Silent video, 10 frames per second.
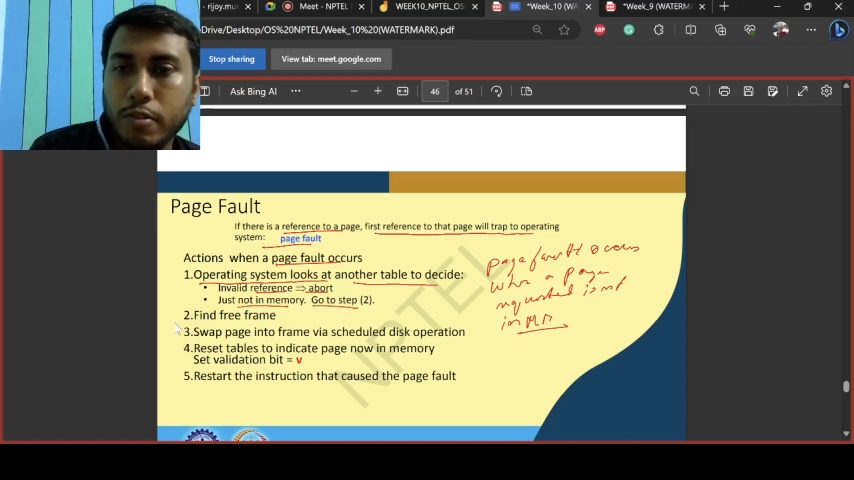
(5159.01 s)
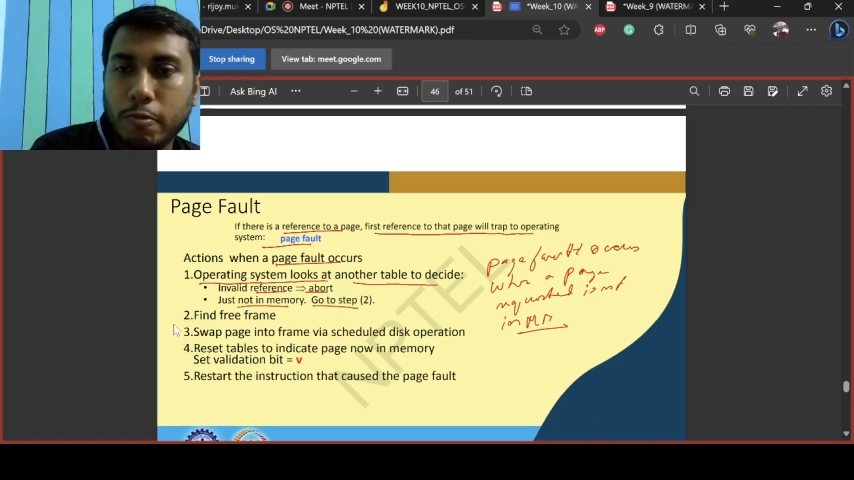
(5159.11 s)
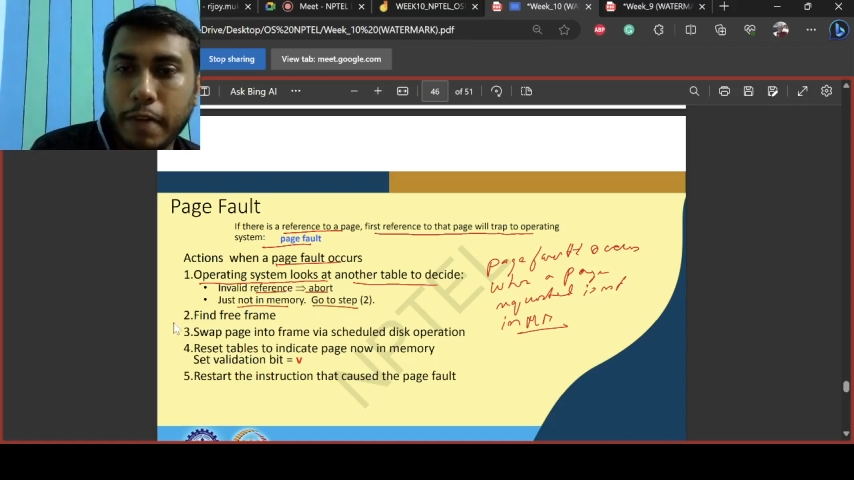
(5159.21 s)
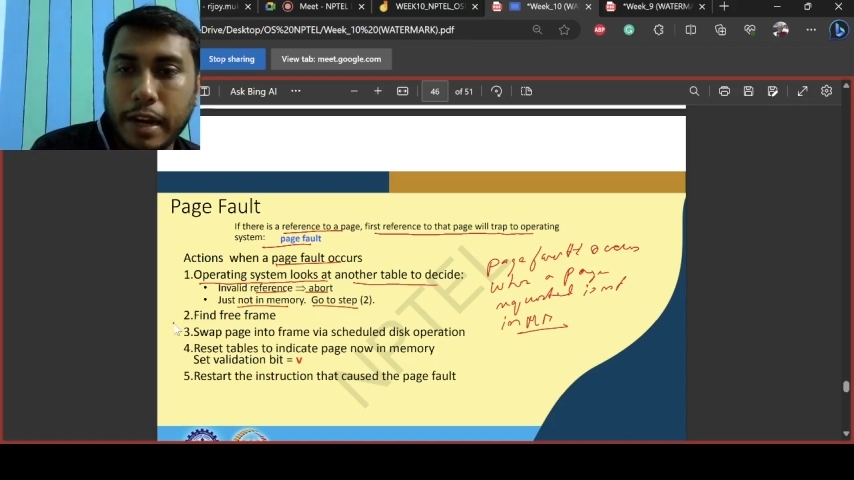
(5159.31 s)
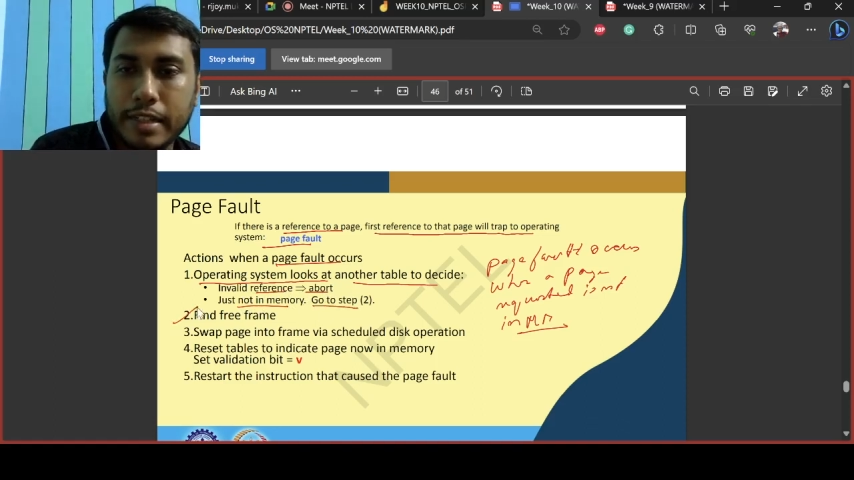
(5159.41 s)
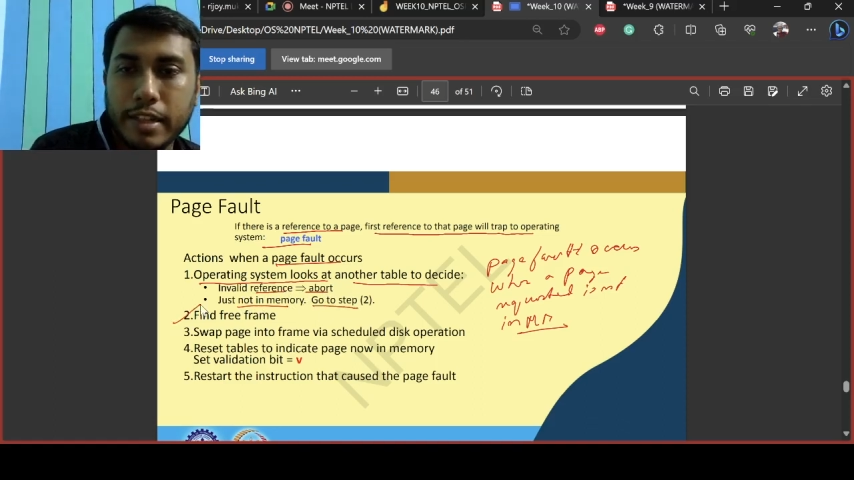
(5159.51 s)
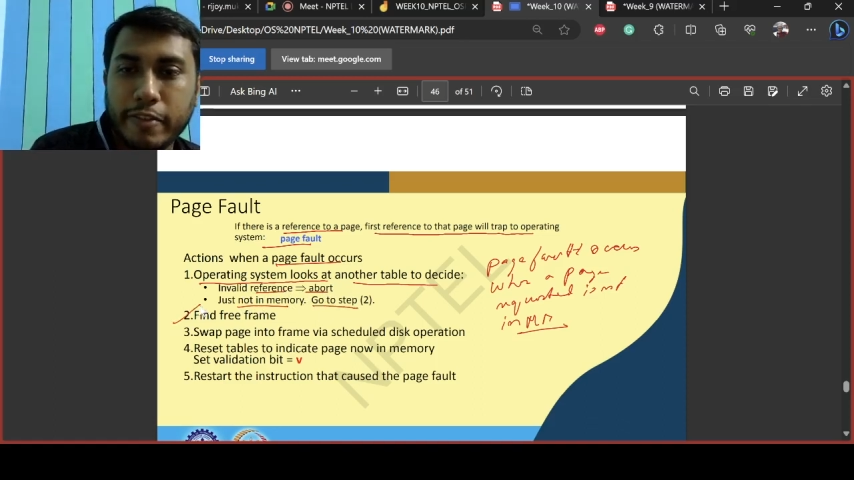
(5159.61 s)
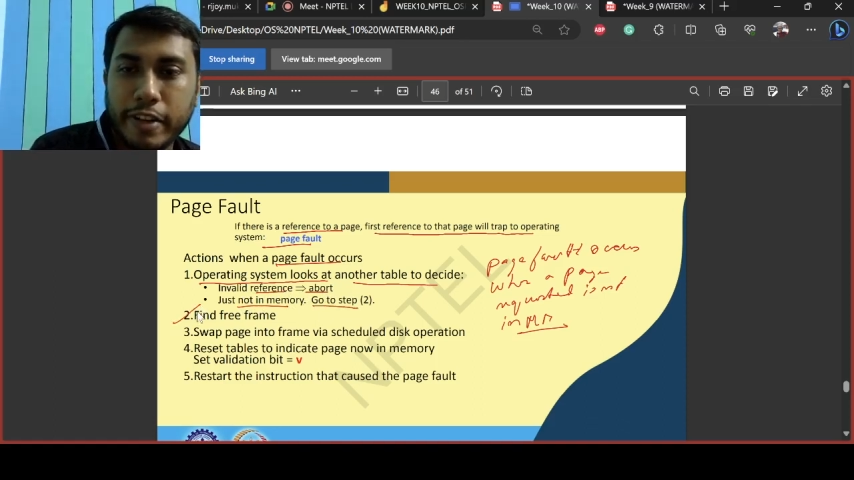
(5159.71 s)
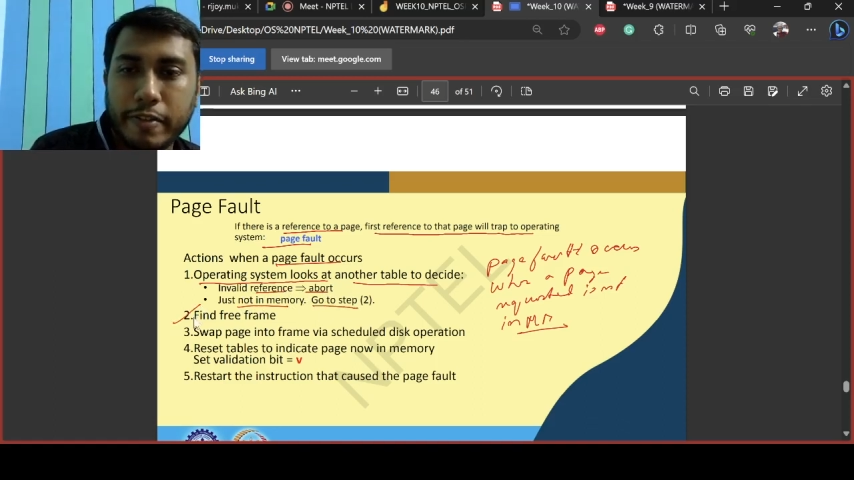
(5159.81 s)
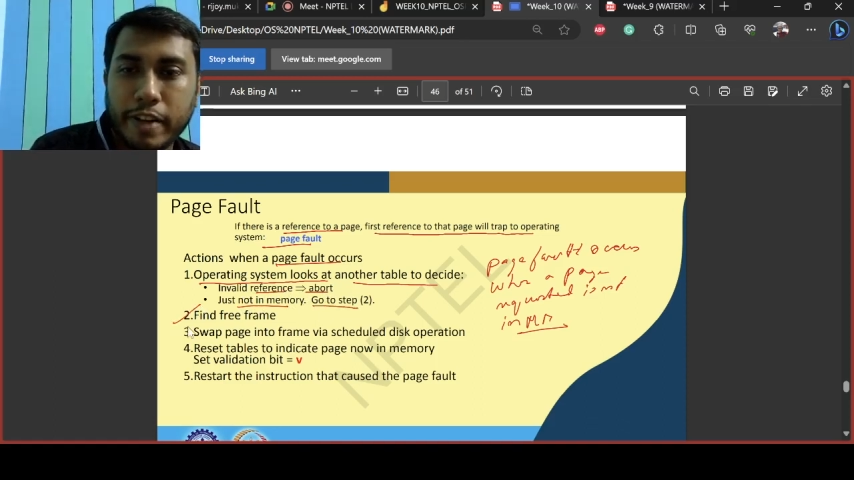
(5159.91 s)
finds a
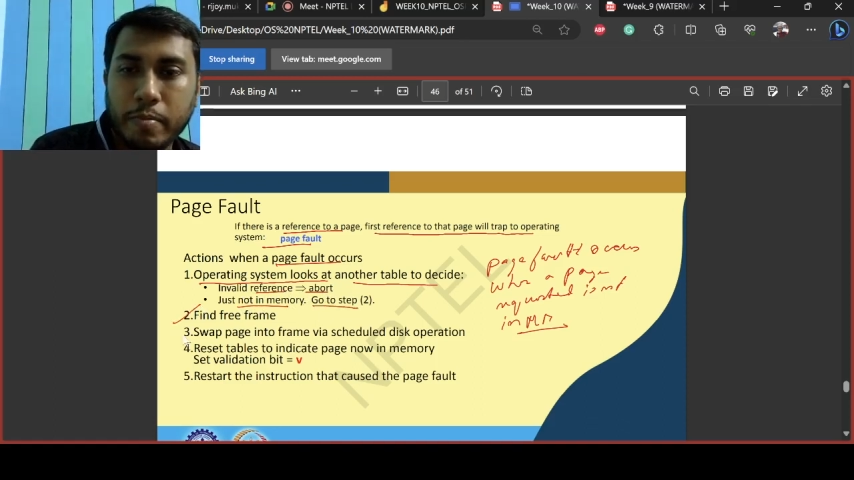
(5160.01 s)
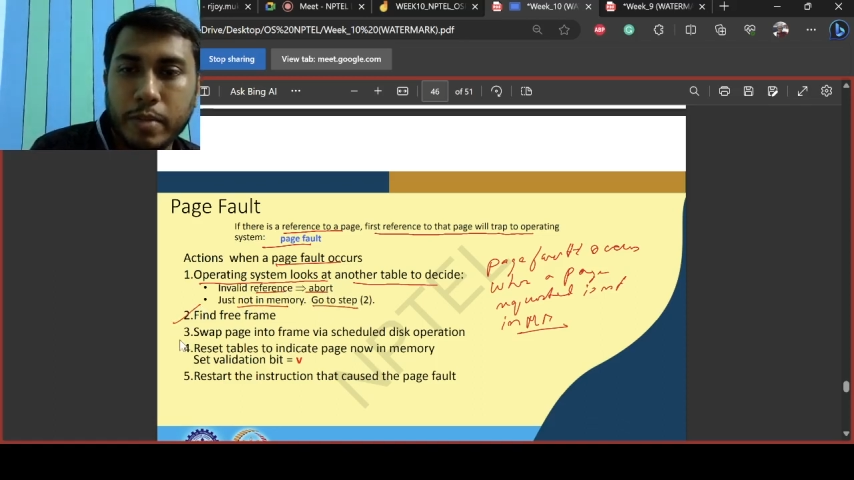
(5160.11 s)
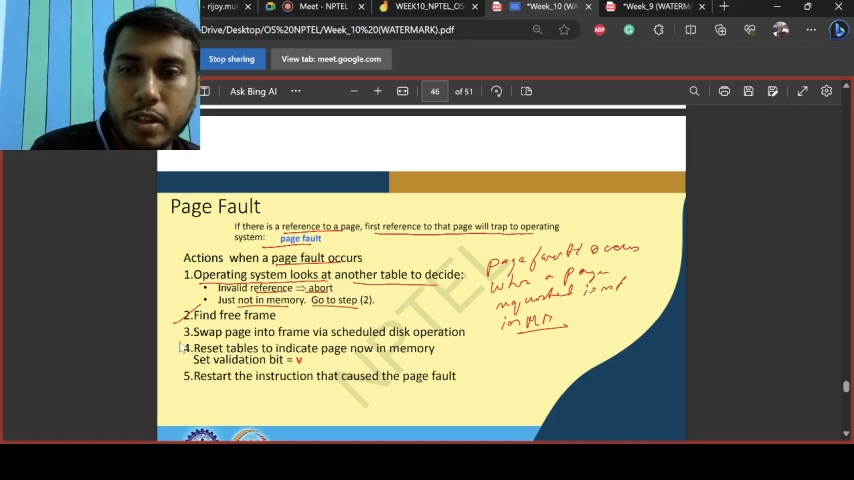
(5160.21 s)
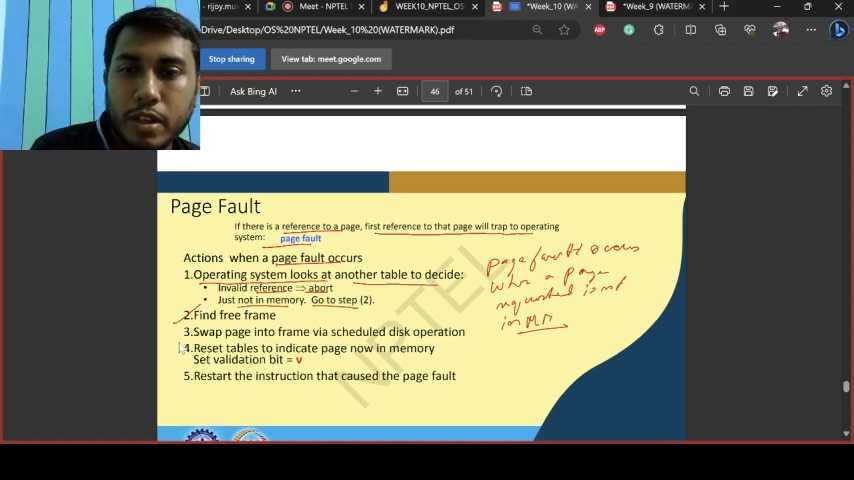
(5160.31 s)
free frame,